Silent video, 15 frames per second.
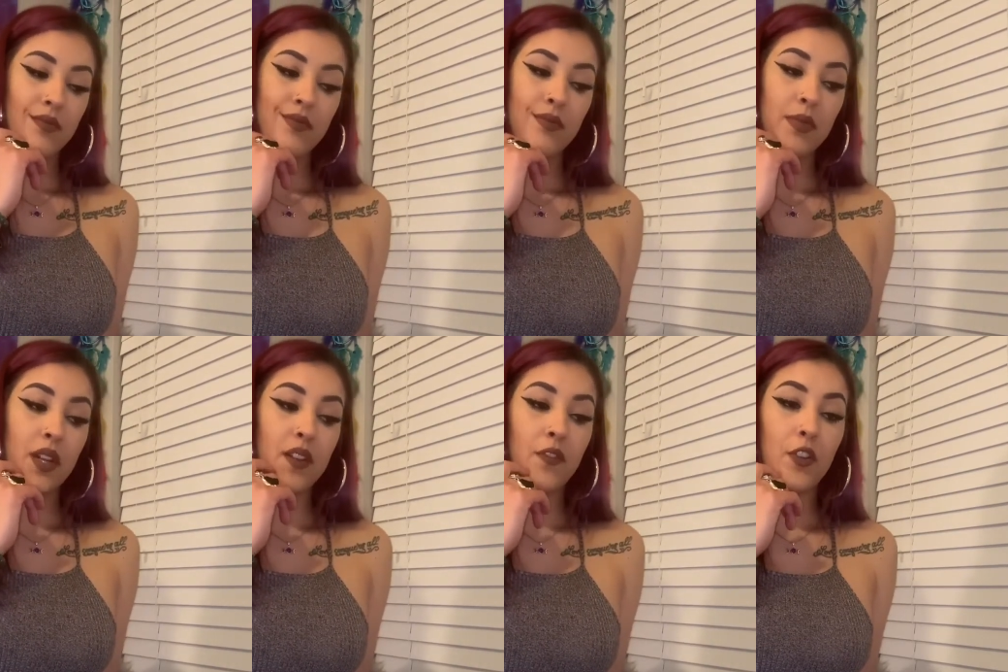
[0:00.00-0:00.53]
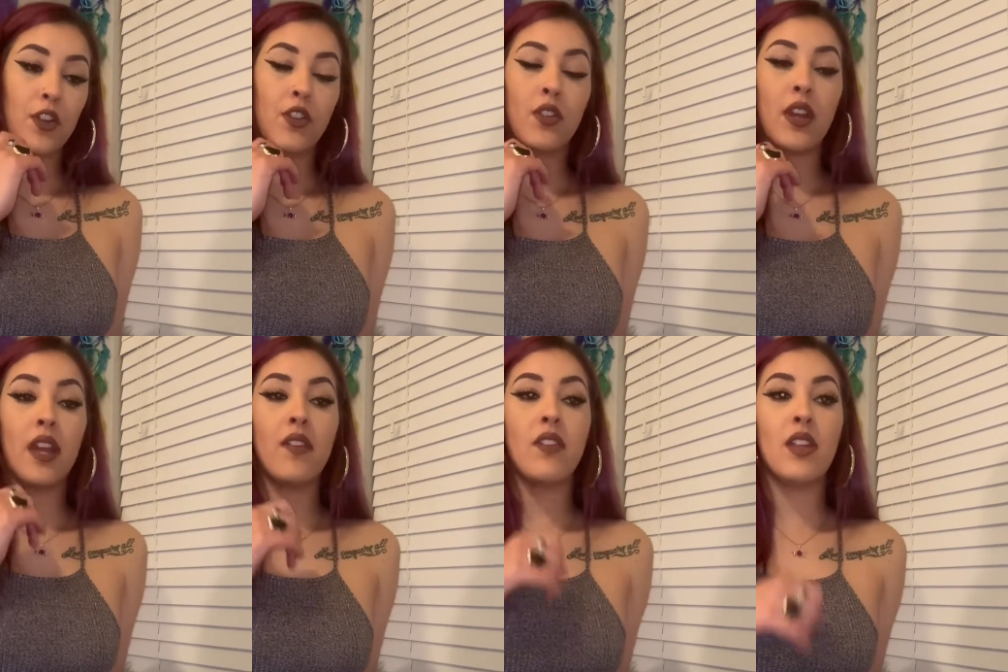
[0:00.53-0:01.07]
But if you're
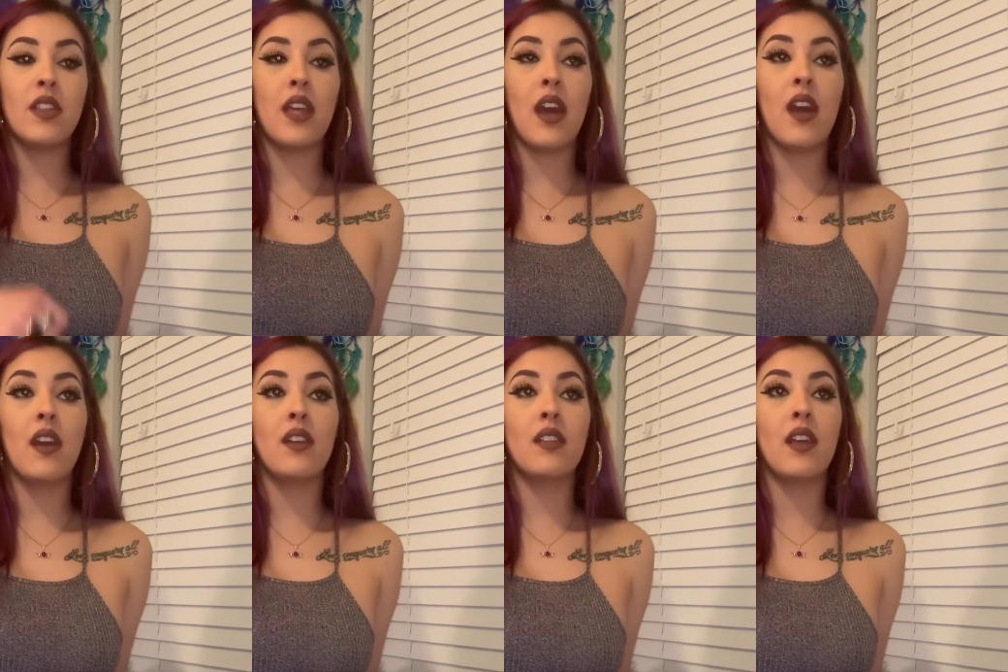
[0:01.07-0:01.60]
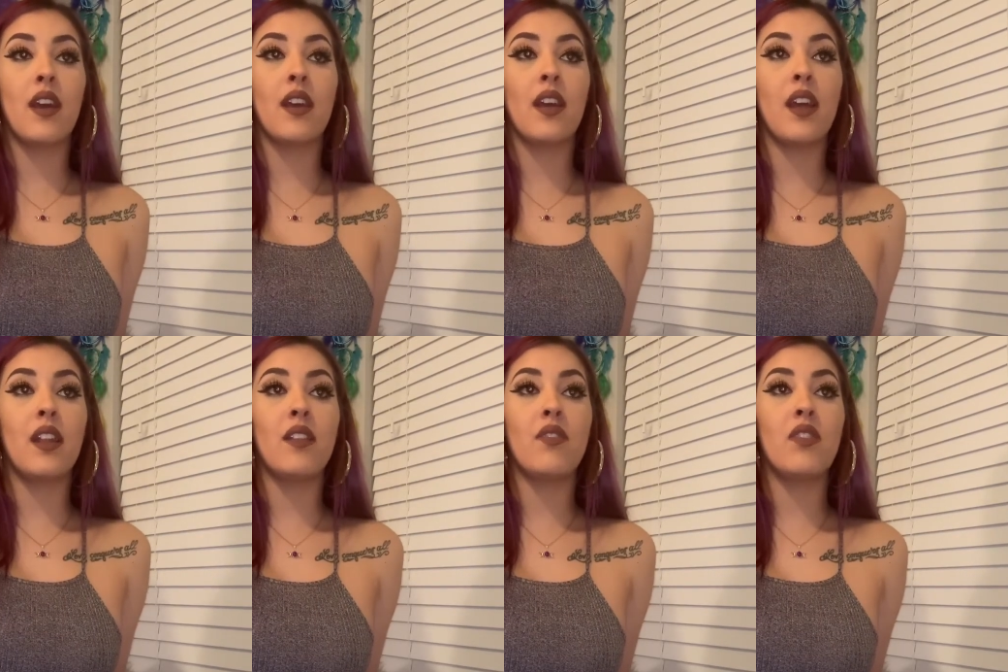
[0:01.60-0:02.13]
craving that
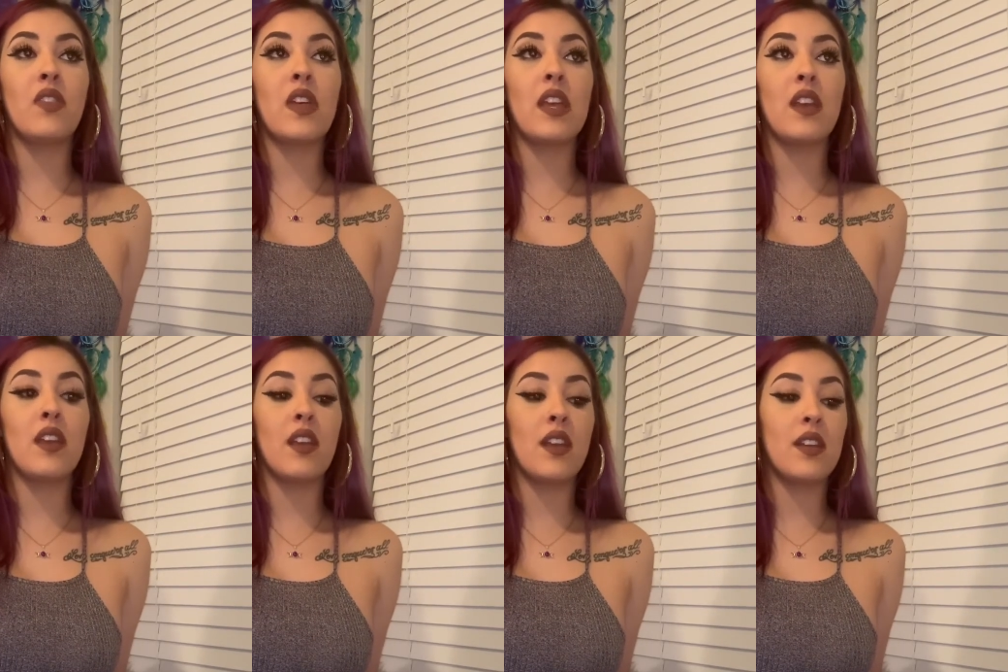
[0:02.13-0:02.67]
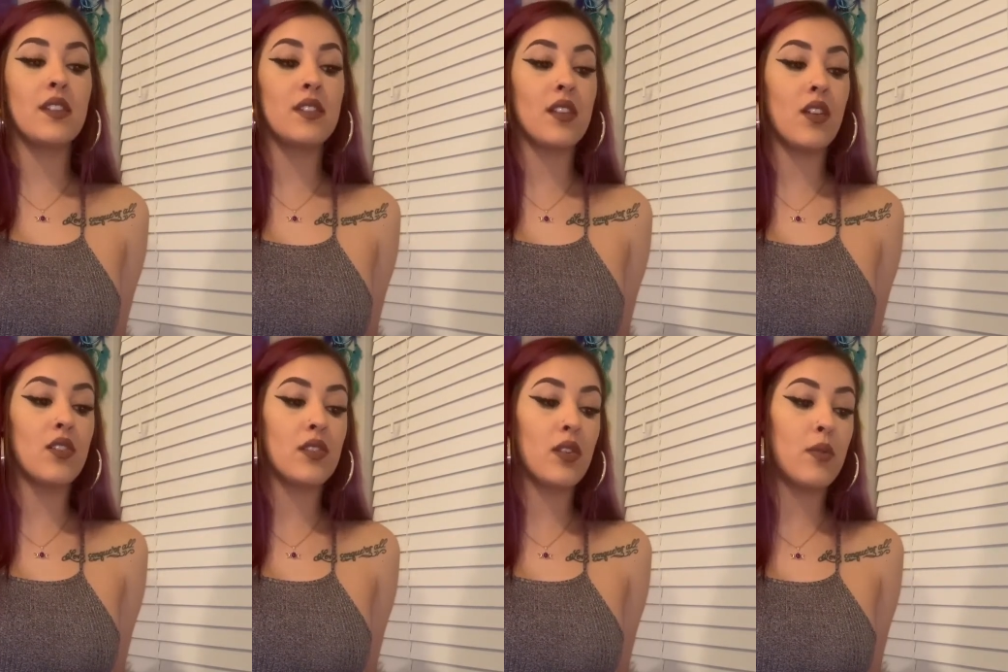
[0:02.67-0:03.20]
kind of thing, it's
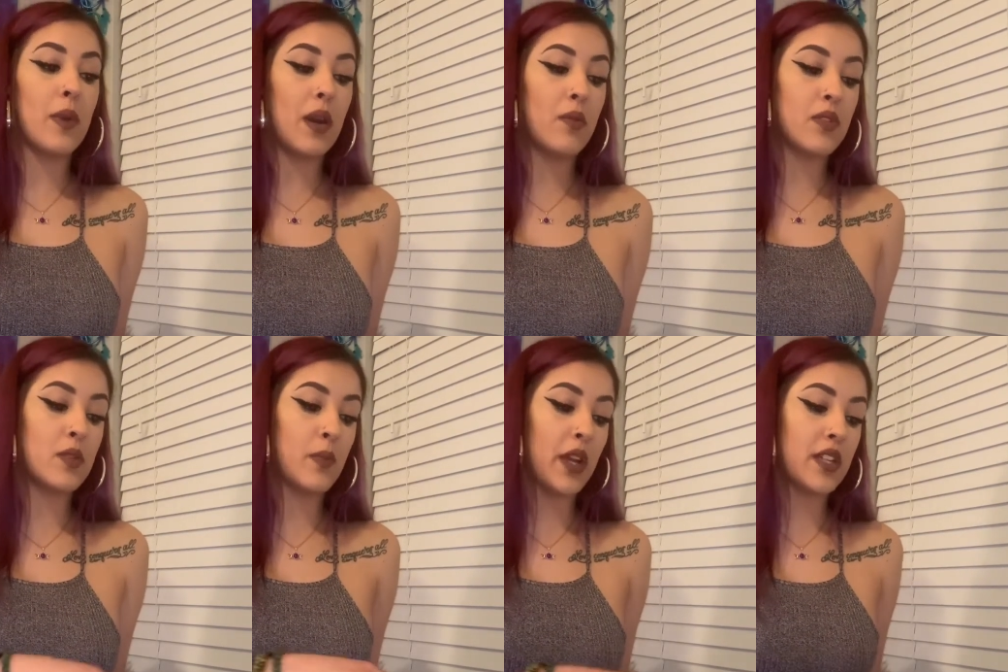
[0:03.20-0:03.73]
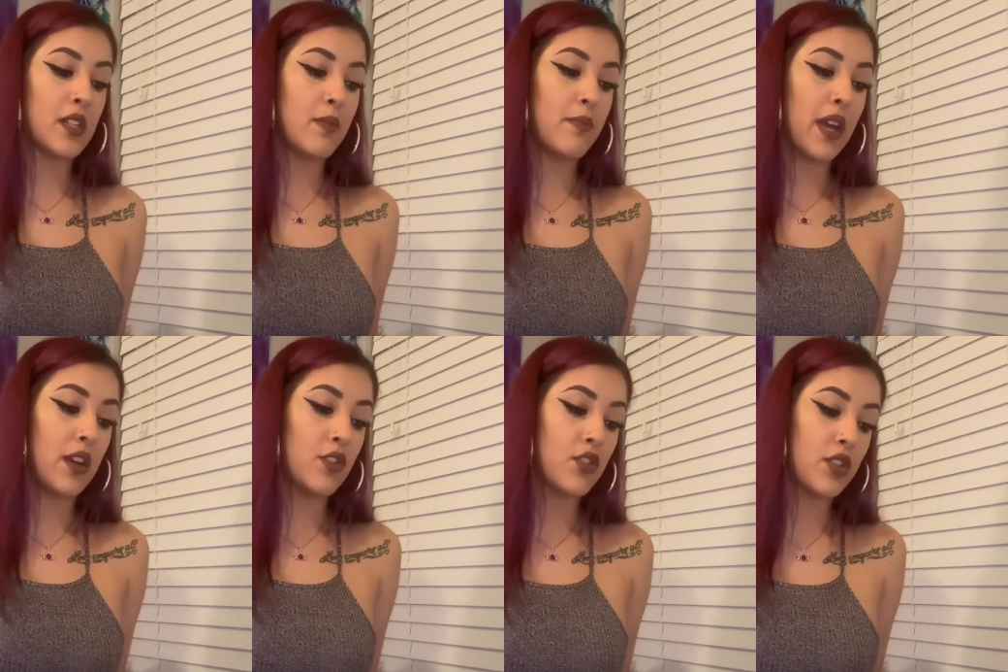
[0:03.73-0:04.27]
also about respecting
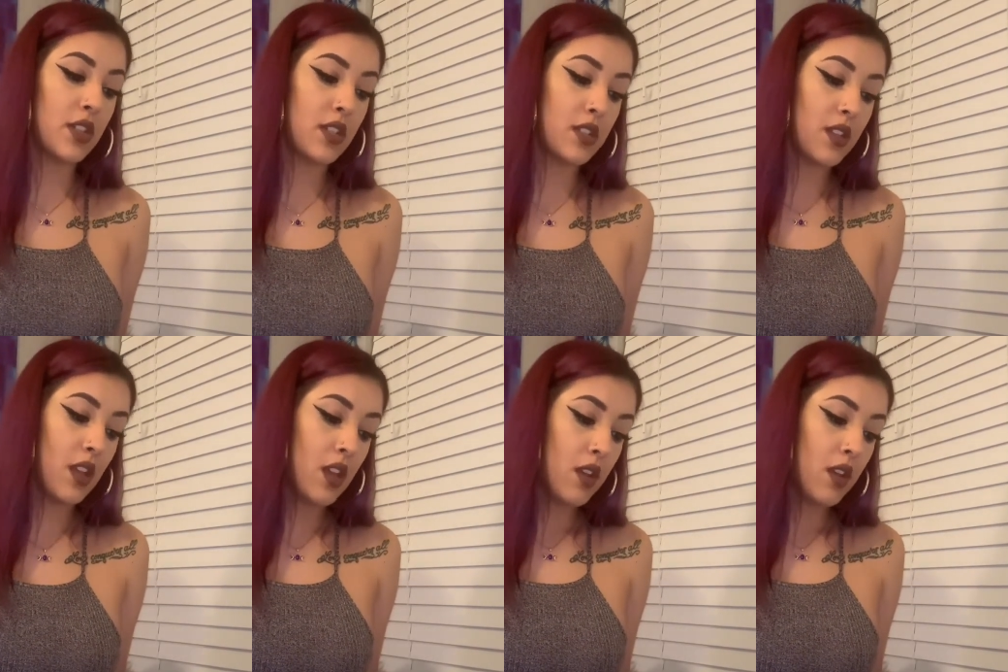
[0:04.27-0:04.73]
boundaries,